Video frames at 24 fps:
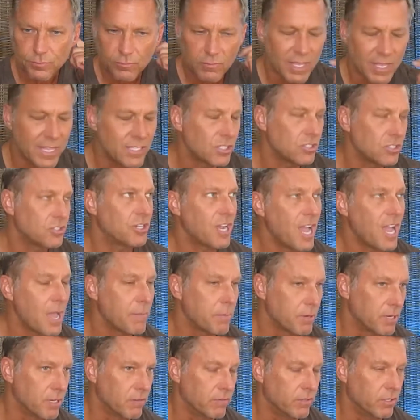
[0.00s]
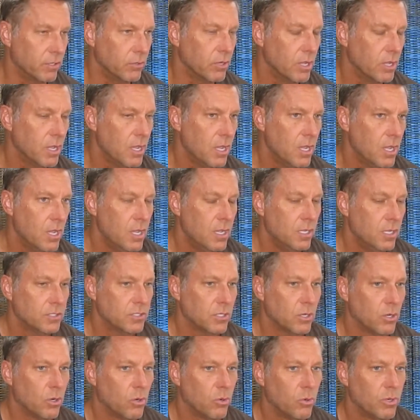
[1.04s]
it's a job interview
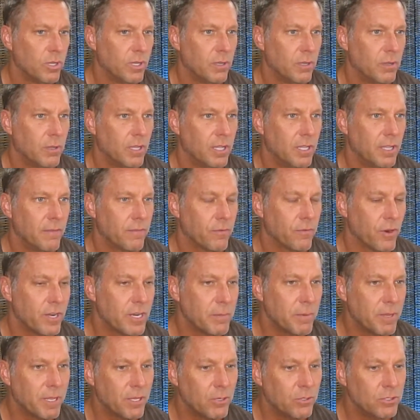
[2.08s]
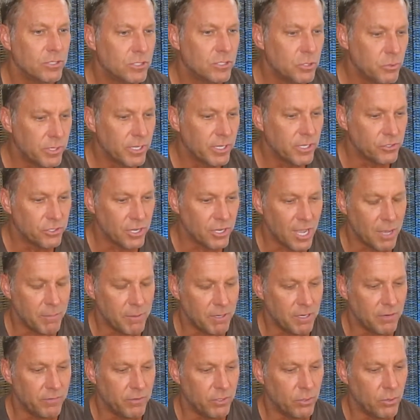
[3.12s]
so for anybody who's doing a job
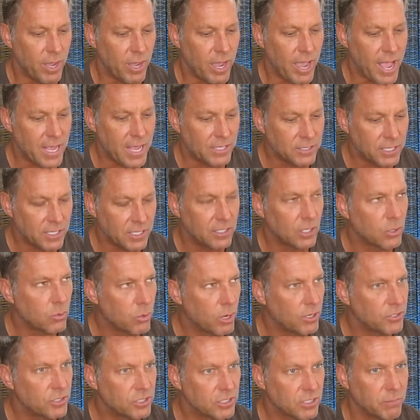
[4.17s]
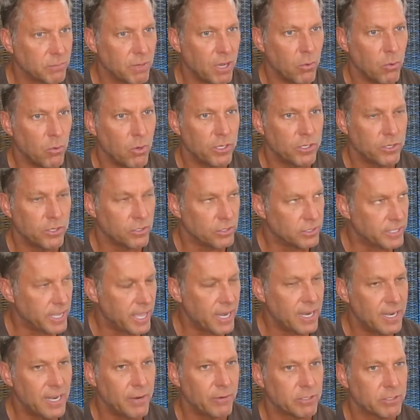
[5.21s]
interview, asking the questions about what your day
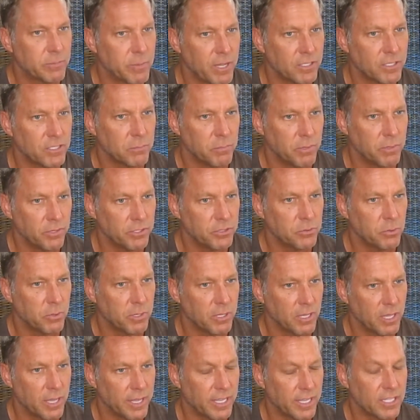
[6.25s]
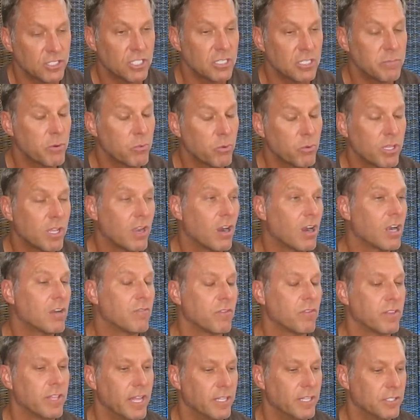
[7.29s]
to day responsibilities will be like, it's going to be really hard
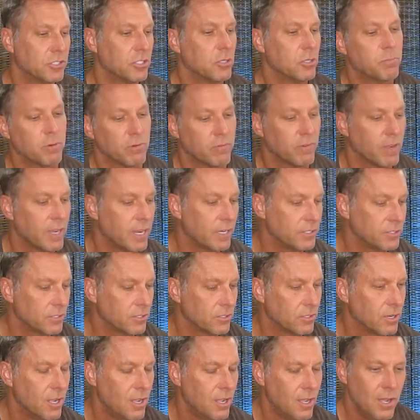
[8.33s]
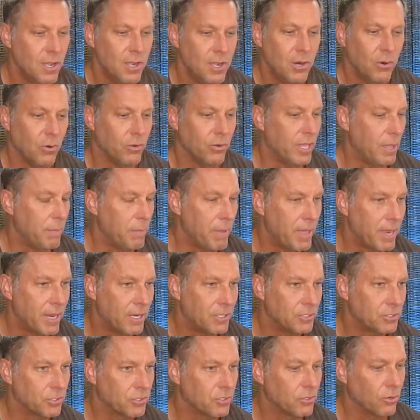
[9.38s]
for that supervisor or that
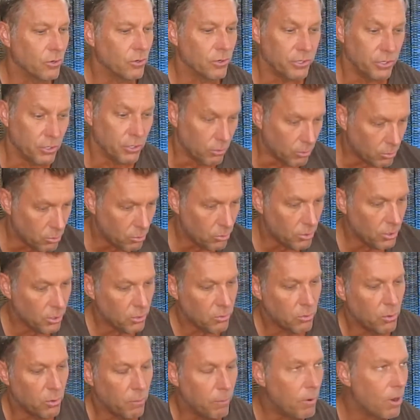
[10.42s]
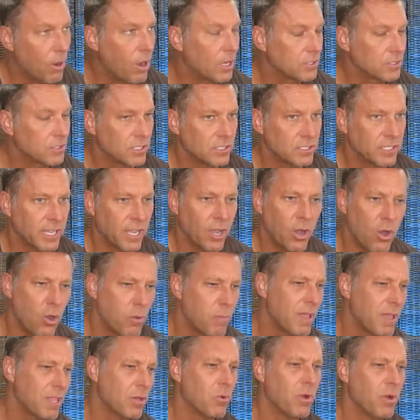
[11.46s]
manager or your quote unquote boss to say, oh,
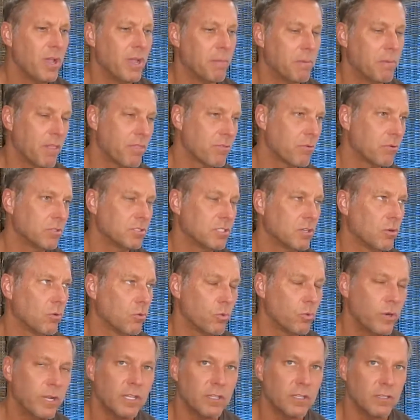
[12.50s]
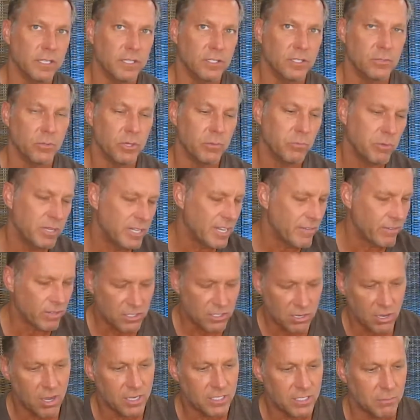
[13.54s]
by the way, I'm going to throw this little wrinkle into it. We never
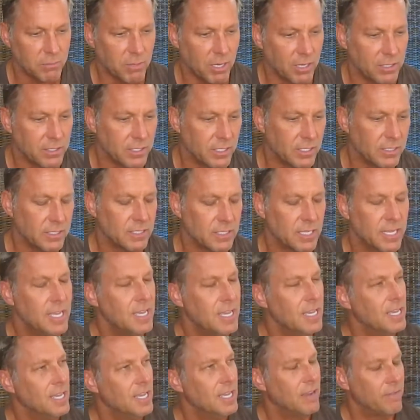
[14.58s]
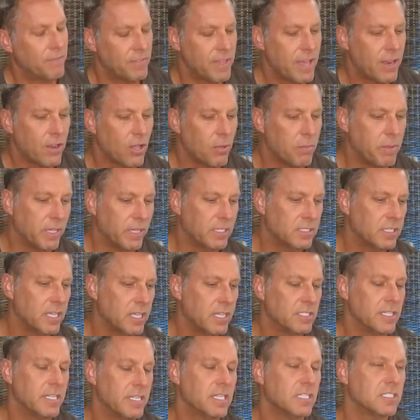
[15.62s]
talked about this. If that all makes
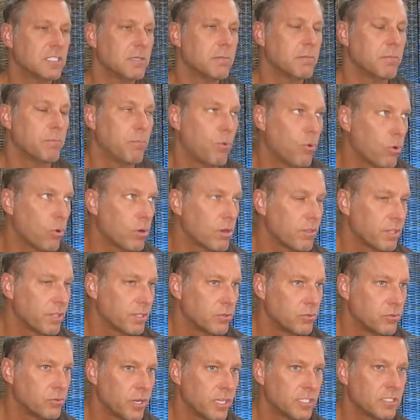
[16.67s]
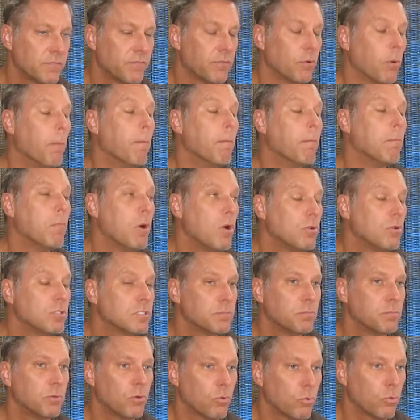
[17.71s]
sense, it is an important thing to address for
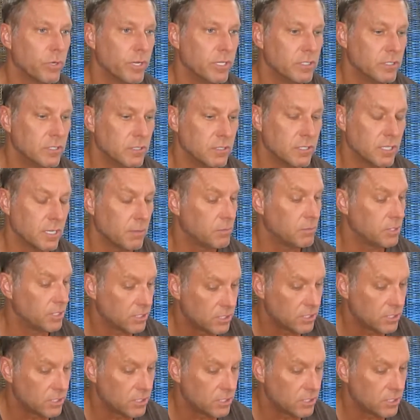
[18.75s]
multiple reasons. And I'm just